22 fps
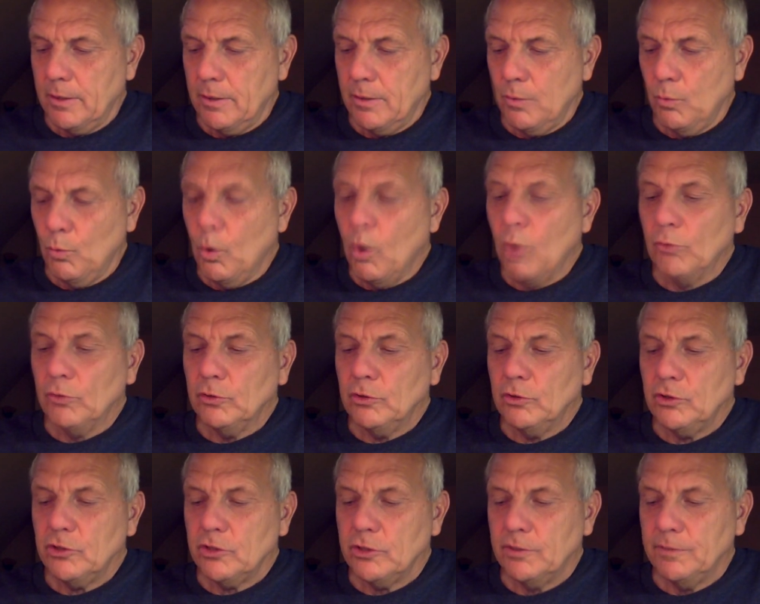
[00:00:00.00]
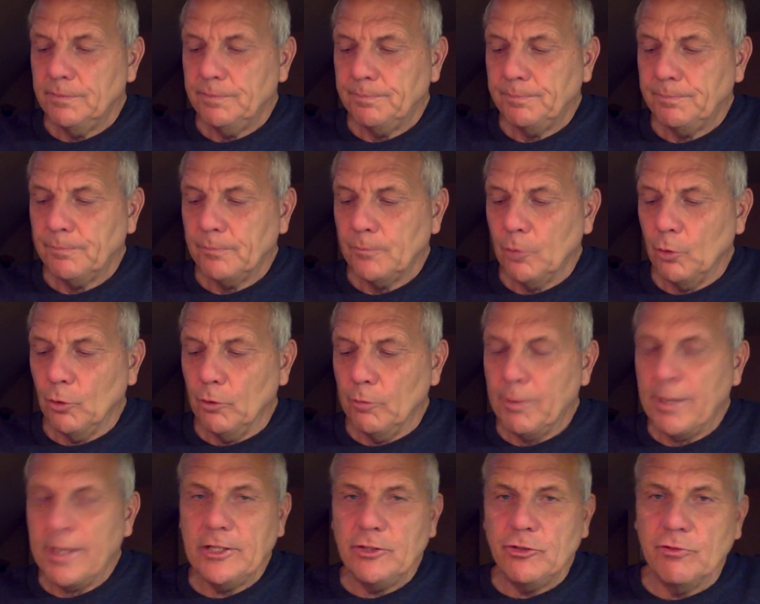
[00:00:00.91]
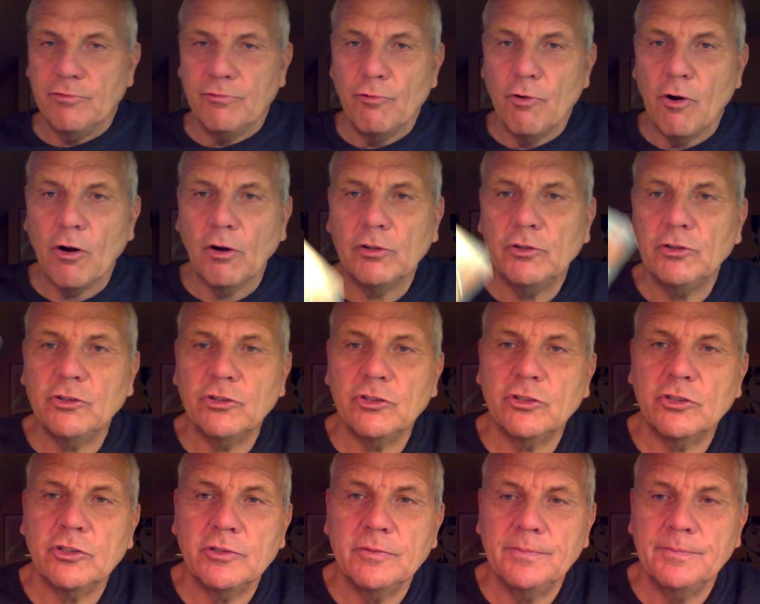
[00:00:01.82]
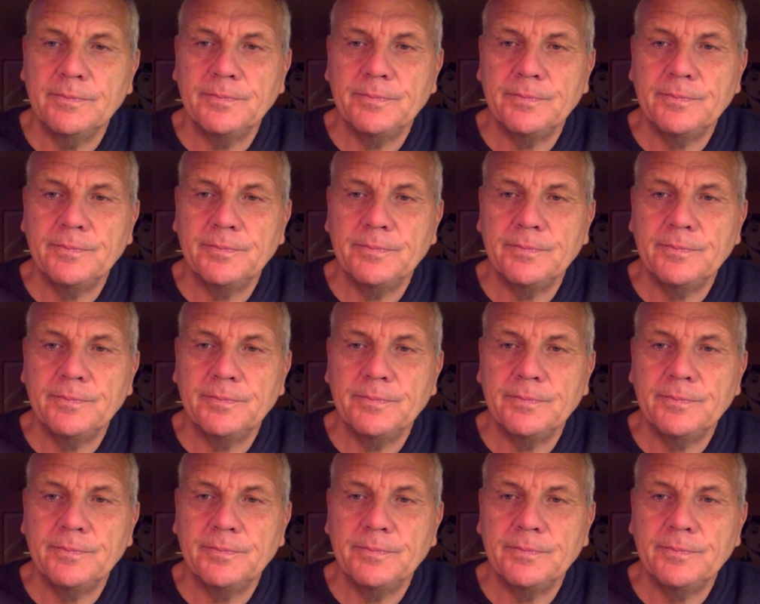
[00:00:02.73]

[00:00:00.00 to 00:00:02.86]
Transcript: Wands or the Page of Rods.